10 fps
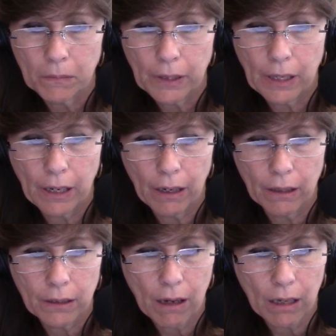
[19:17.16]

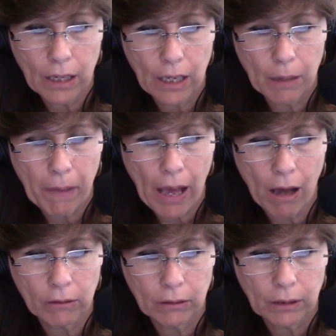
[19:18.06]
They're talking
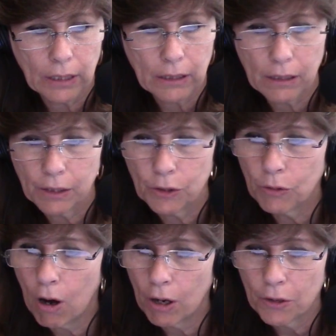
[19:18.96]
about, this is
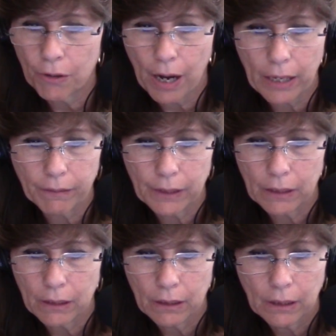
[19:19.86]
new hard
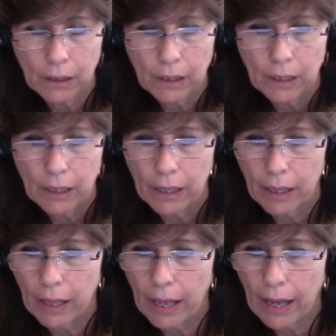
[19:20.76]
drives,
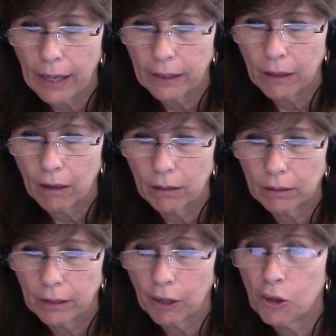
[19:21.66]
that
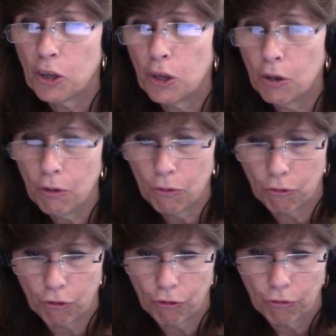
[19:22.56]
they're
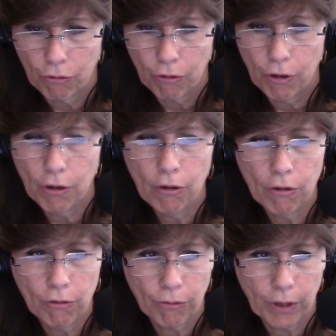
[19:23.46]
huge
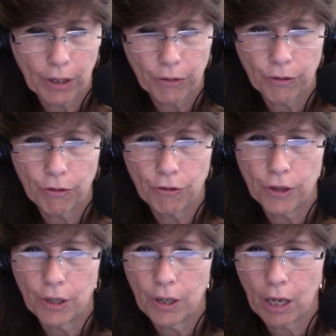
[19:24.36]
with this new
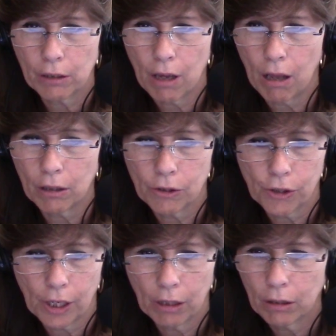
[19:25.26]
G
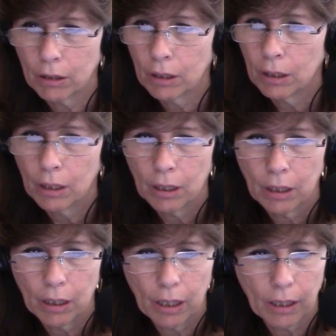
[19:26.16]
technology.
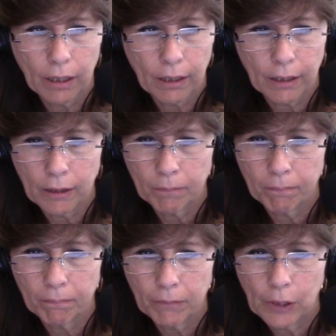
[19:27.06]

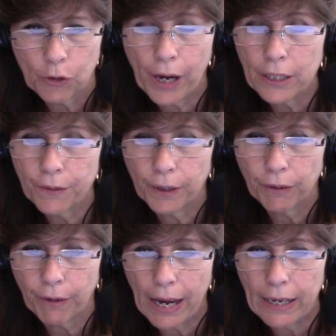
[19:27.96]

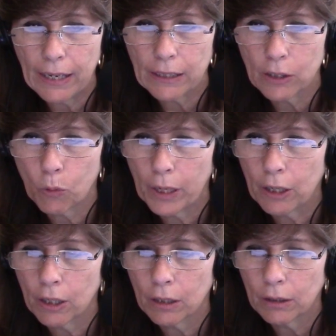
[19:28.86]
Transfer rate is quicker.